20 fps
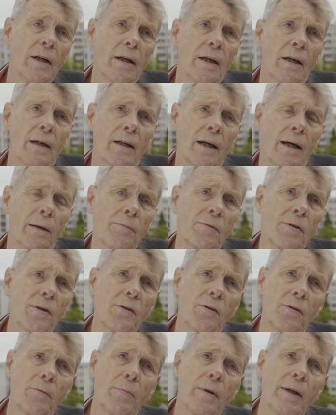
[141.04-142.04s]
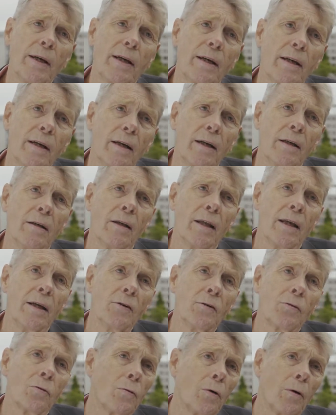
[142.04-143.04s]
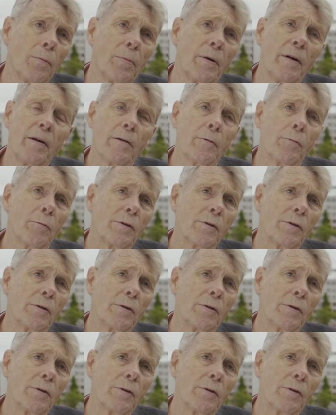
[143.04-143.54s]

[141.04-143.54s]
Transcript: it comes into being in the interwar period,